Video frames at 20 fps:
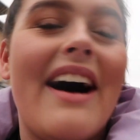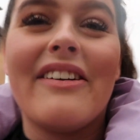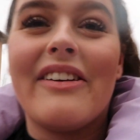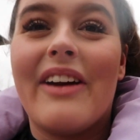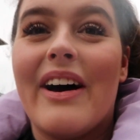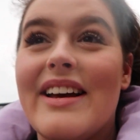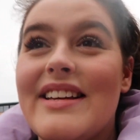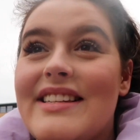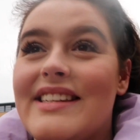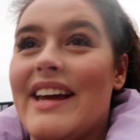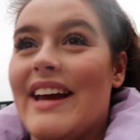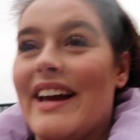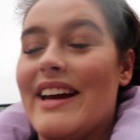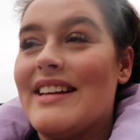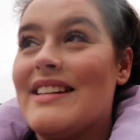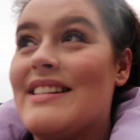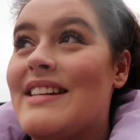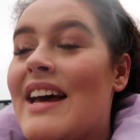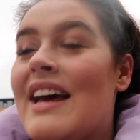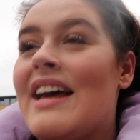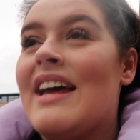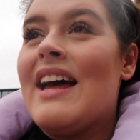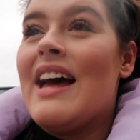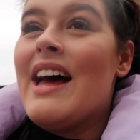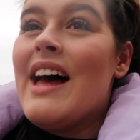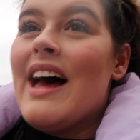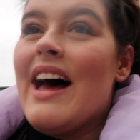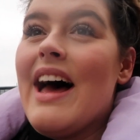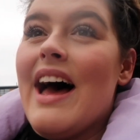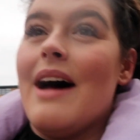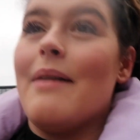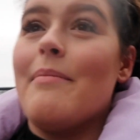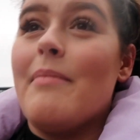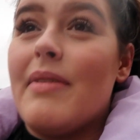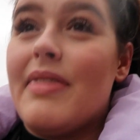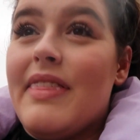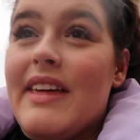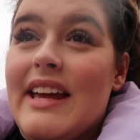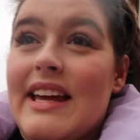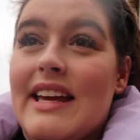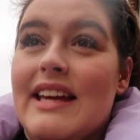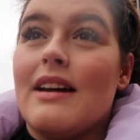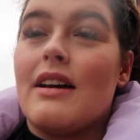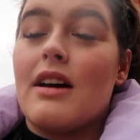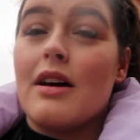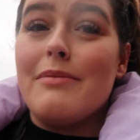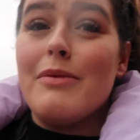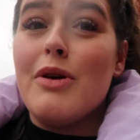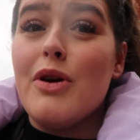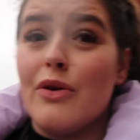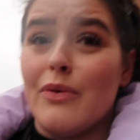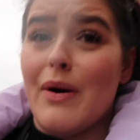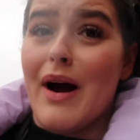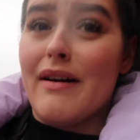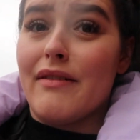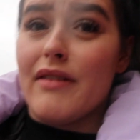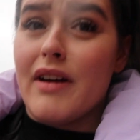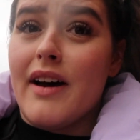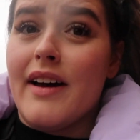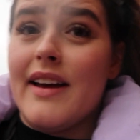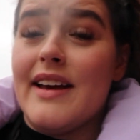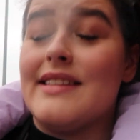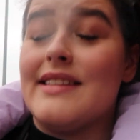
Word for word: how nice it is. Um, the The communal area